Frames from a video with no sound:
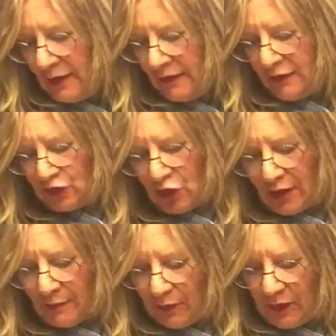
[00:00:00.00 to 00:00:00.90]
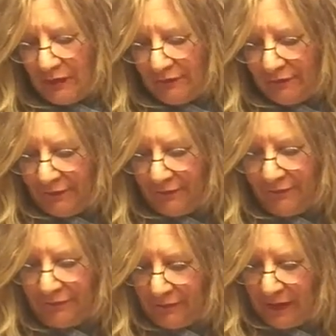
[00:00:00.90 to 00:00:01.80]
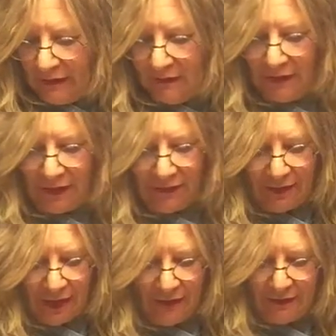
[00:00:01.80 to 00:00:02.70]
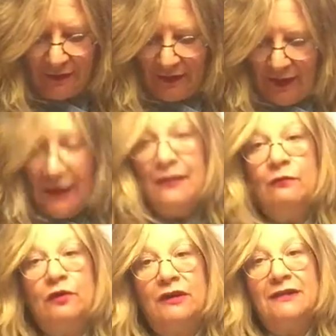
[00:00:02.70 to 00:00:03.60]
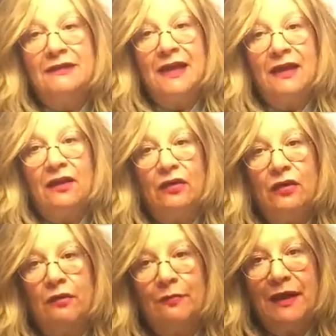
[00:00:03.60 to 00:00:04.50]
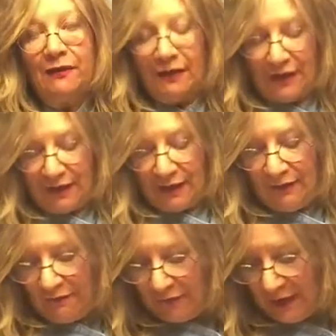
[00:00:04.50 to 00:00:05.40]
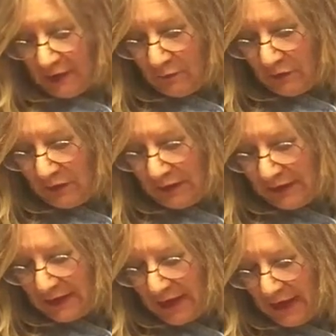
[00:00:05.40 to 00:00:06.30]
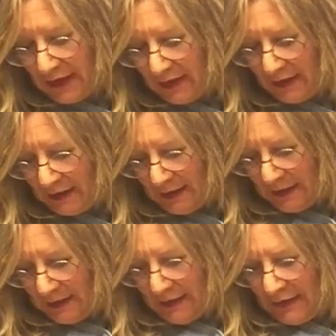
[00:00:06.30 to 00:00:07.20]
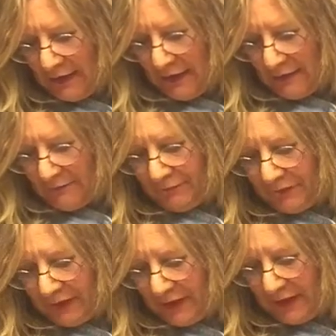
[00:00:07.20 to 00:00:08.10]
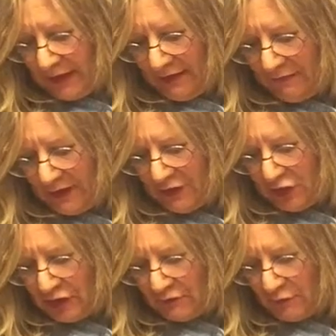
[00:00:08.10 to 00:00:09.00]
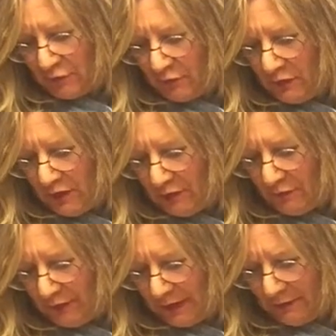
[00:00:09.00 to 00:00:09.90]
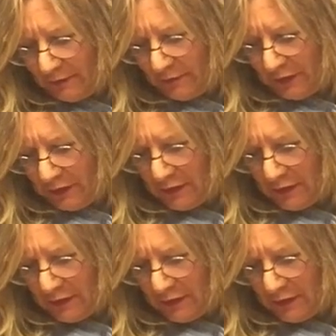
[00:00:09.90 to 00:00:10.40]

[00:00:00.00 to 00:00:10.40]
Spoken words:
the top off like that. We're gonna take our paring knife and we're gonna take the knife and just roll it around